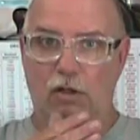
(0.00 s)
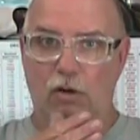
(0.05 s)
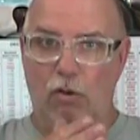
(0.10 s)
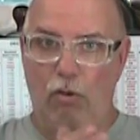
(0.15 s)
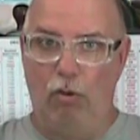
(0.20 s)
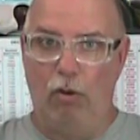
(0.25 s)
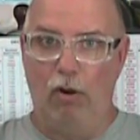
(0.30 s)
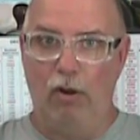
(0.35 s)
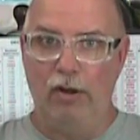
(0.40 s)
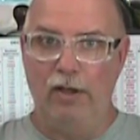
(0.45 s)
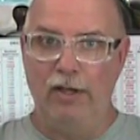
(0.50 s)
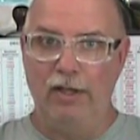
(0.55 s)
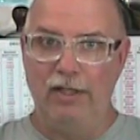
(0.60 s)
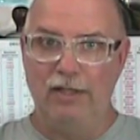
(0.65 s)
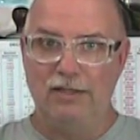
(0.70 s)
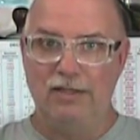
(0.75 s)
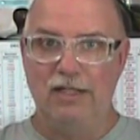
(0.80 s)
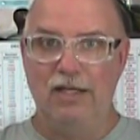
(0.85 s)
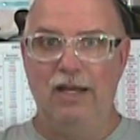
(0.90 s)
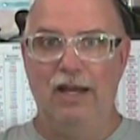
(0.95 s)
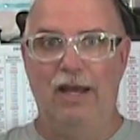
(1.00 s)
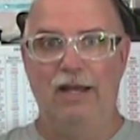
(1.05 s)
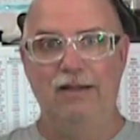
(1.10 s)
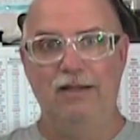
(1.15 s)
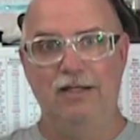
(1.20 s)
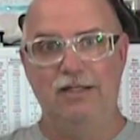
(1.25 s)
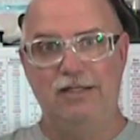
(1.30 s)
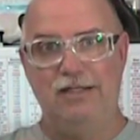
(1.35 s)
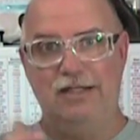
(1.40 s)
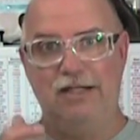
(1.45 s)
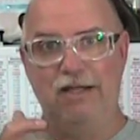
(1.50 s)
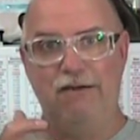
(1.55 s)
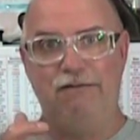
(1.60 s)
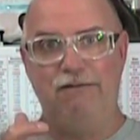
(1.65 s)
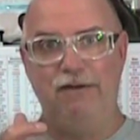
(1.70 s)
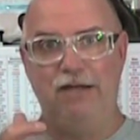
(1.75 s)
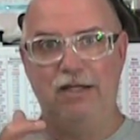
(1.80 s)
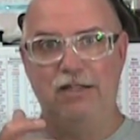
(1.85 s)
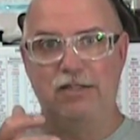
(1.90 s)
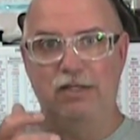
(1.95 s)
coordinates and the
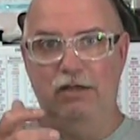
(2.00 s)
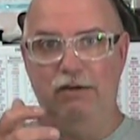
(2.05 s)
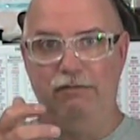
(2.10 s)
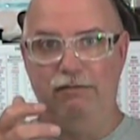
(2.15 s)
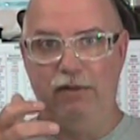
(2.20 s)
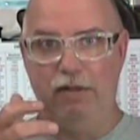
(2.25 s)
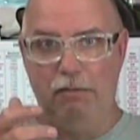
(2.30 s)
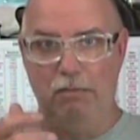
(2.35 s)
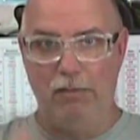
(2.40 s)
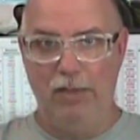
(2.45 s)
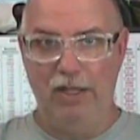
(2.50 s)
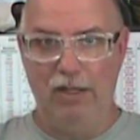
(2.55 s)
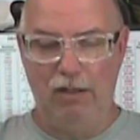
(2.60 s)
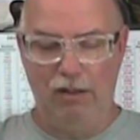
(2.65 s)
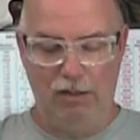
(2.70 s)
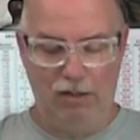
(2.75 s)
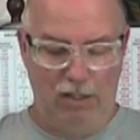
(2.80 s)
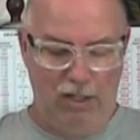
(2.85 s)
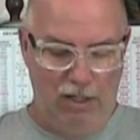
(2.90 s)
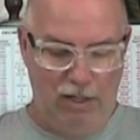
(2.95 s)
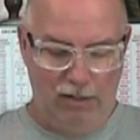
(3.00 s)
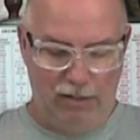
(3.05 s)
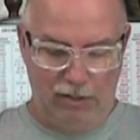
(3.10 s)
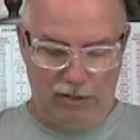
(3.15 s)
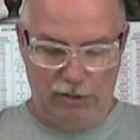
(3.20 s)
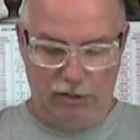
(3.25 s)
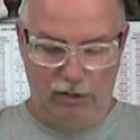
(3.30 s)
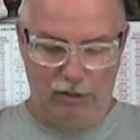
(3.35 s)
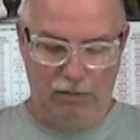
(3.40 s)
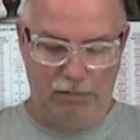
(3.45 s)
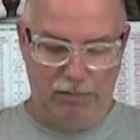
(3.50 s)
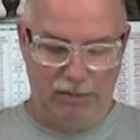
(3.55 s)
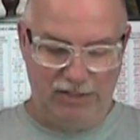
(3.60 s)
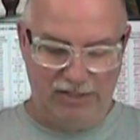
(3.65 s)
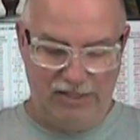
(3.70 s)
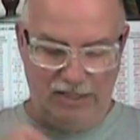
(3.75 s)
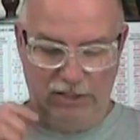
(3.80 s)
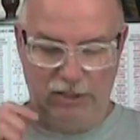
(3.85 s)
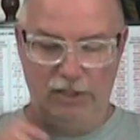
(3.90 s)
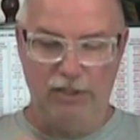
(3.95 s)
stiffness of the mill that's going to
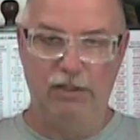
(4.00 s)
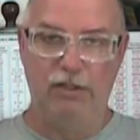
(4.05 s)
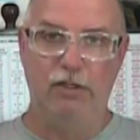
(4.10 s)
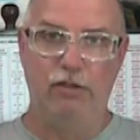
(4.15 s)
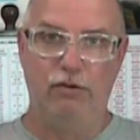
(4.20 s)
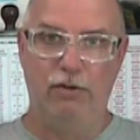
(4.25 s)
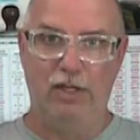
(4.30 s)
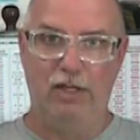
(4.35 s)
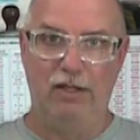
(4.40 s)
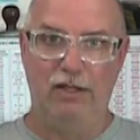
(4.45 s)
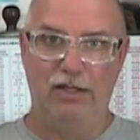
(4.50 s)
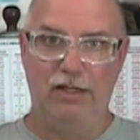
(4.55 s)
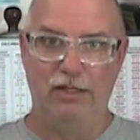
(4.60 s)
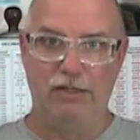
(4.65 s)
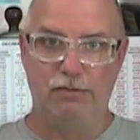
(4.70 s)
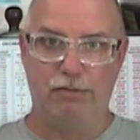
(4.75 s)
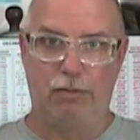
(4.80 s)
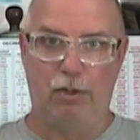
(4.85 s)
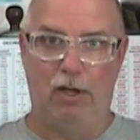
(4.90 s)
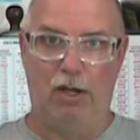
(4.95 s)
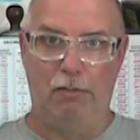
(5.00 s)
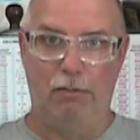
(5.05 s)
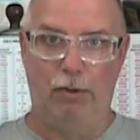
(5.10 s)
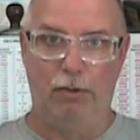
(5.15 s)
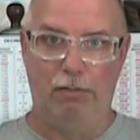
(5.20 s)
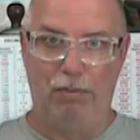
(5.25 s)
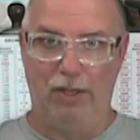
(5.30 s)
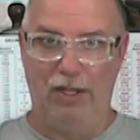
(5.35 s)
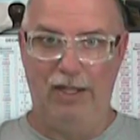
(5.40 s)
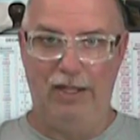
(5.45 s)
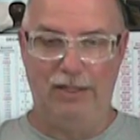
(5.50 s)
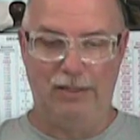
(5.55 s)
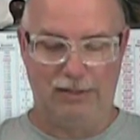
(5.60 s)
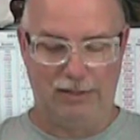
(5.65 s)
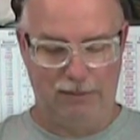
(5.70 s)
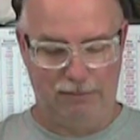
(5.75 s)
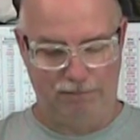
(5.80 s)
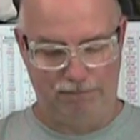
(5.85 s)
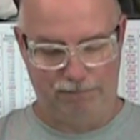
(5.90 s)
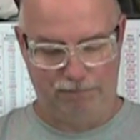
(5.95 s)
position the drill in its proper
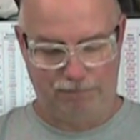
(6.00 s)
place.